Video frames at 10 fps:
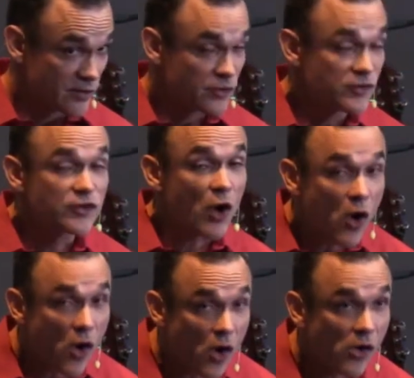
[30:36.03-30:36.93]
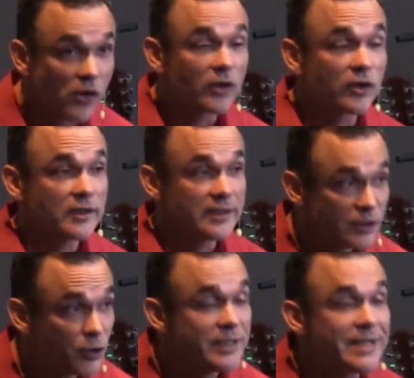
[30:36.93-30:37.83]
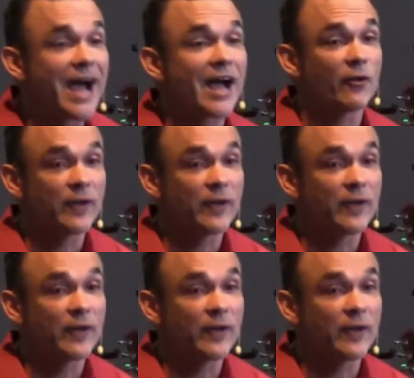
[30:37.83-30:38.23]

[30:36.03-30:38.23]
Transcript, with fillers: Saul could not